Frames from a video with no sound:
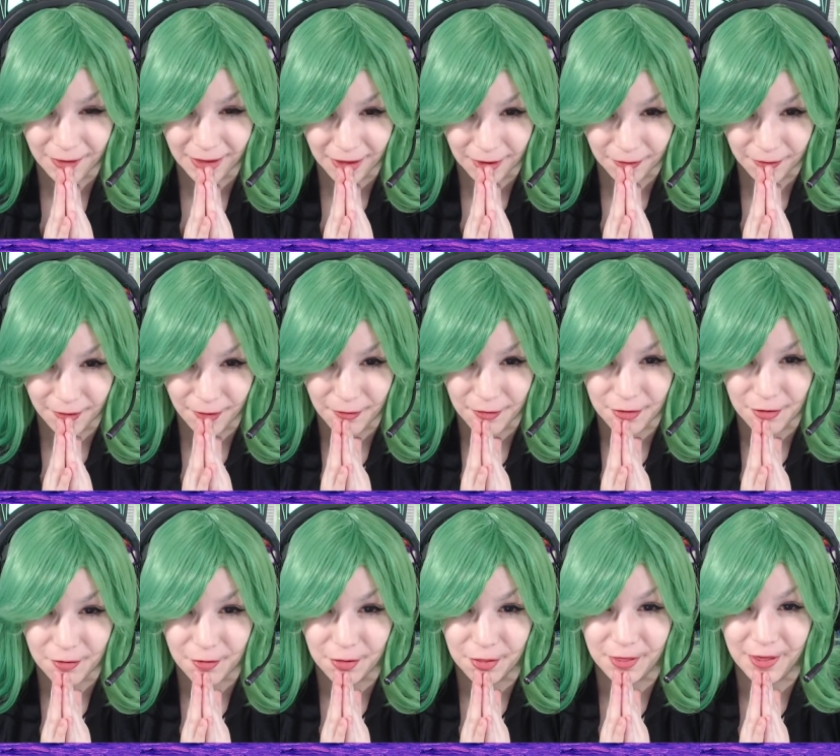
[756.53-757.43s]
heroes
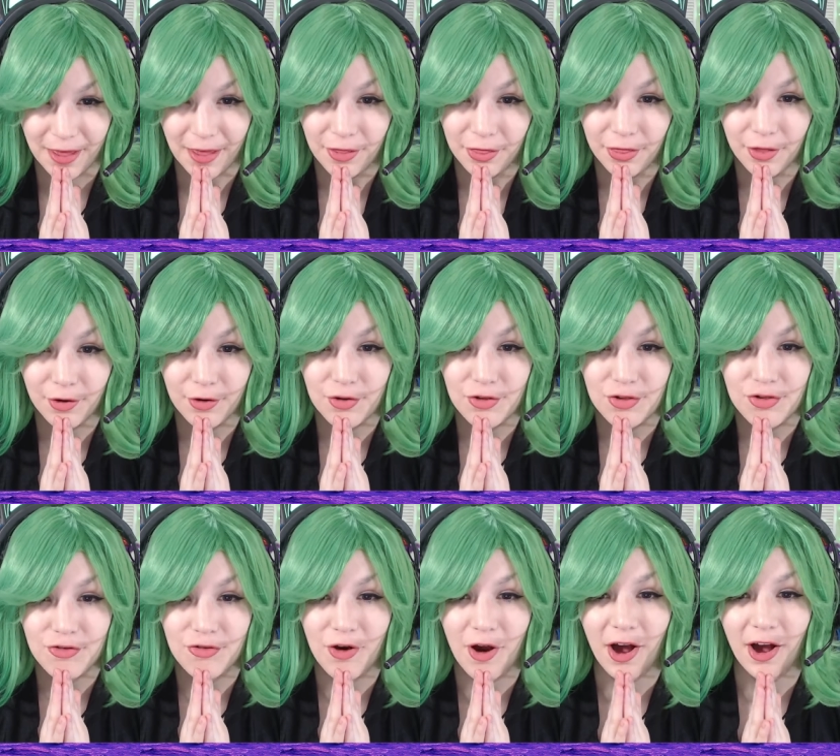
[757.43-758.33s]
who think they're
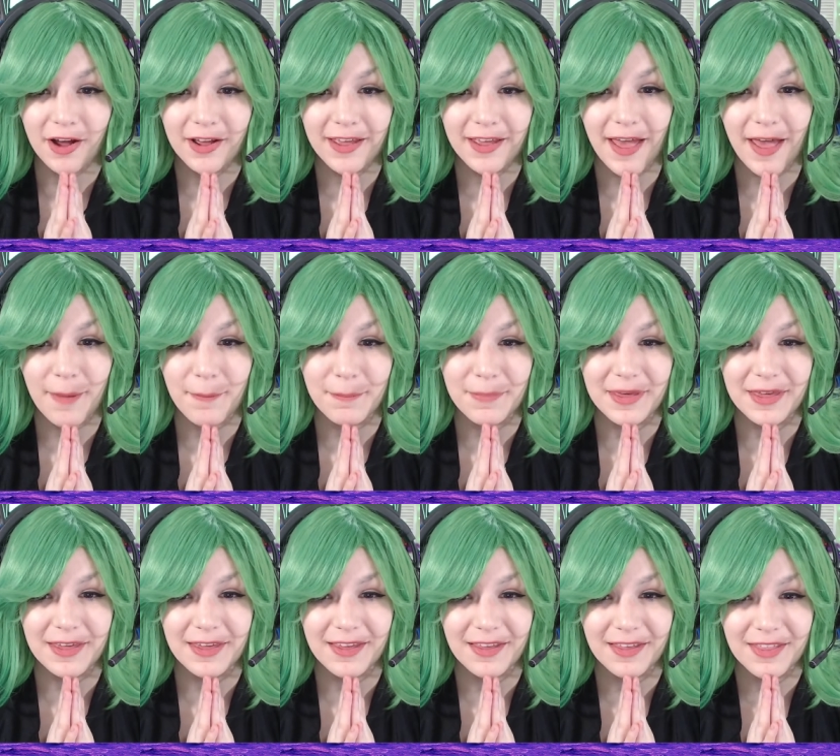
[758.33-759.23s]
strong and
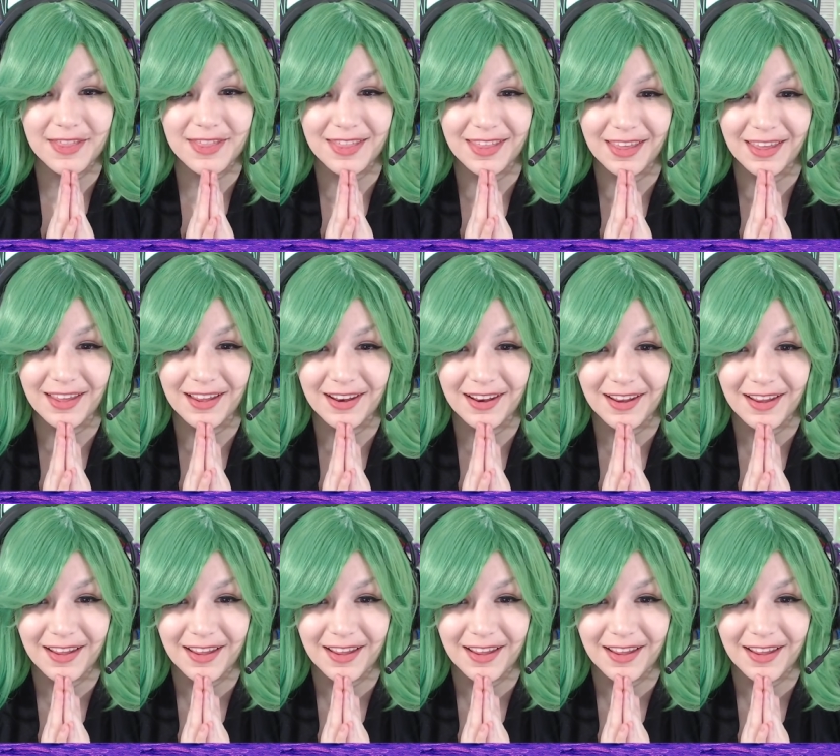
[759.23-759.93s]
being seen